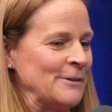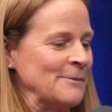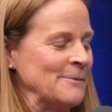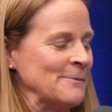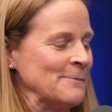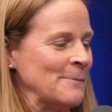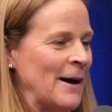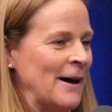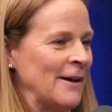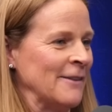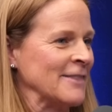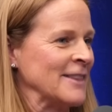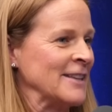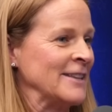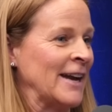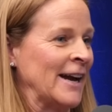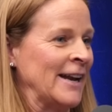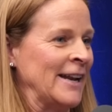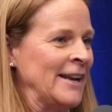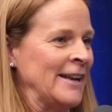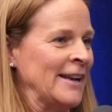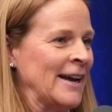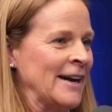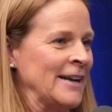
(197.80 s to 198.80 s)
about the
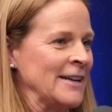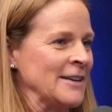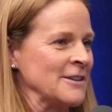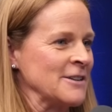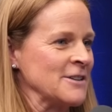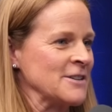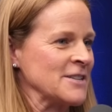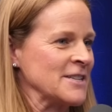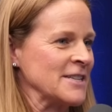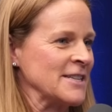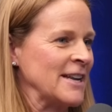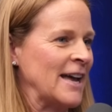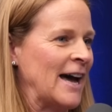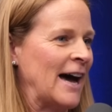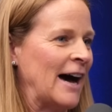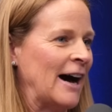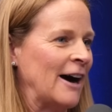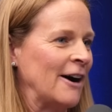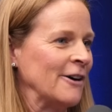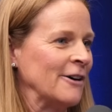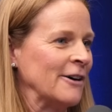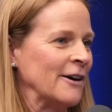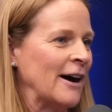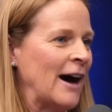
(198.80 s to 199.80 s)
99ers and
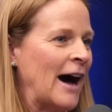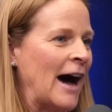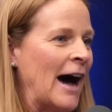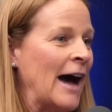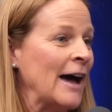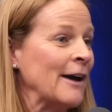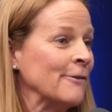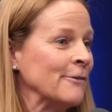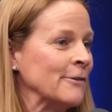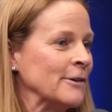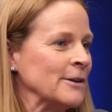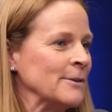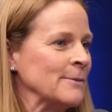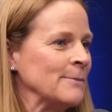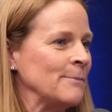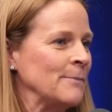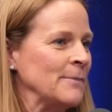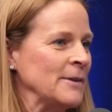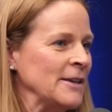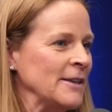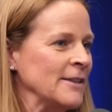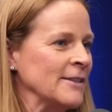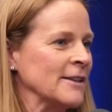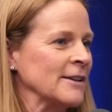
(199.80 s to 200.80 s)
how I would
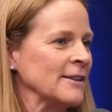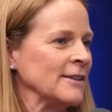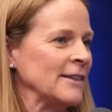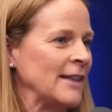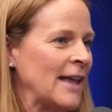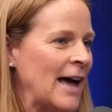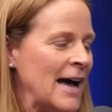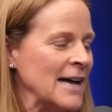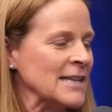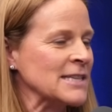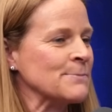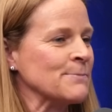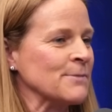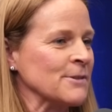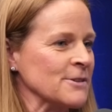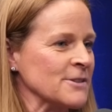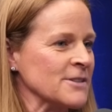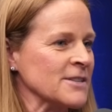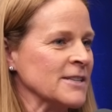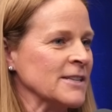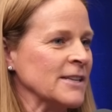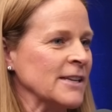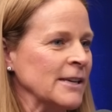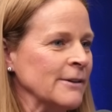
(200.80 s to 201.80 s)
be the last
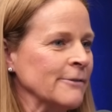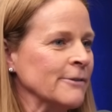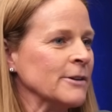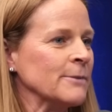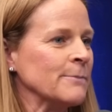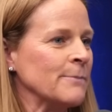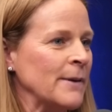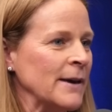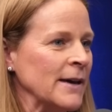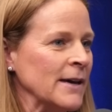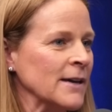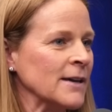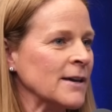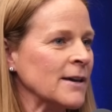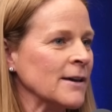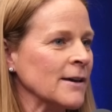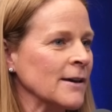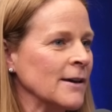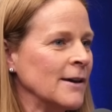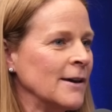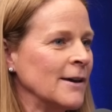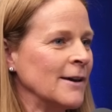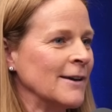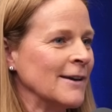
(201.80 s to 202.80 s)
person he would pick
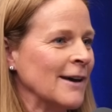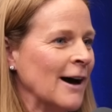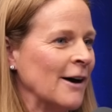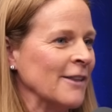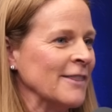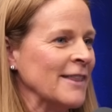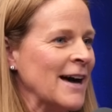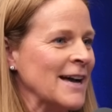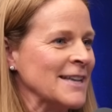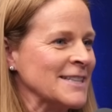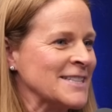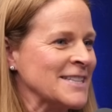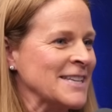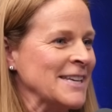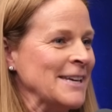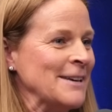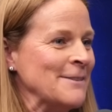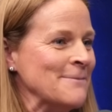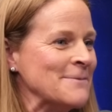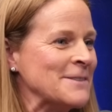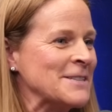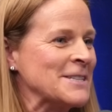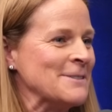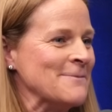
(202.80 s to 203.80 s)
on that
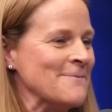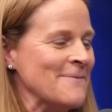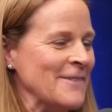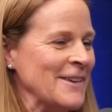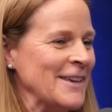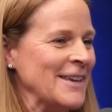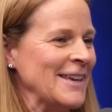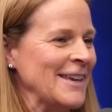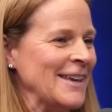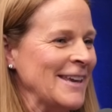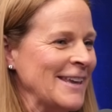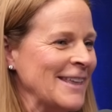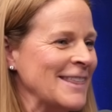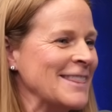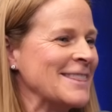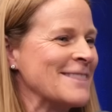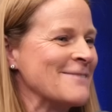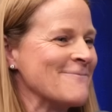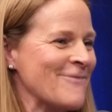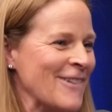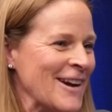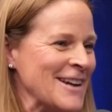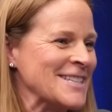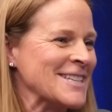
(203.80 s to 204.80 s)
team to be
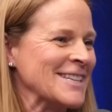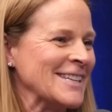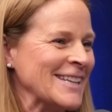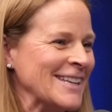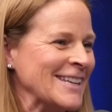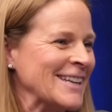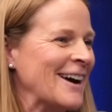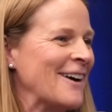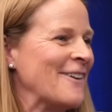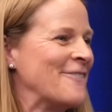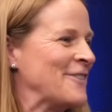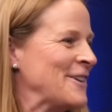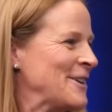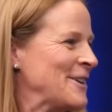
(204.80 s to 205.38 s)
president of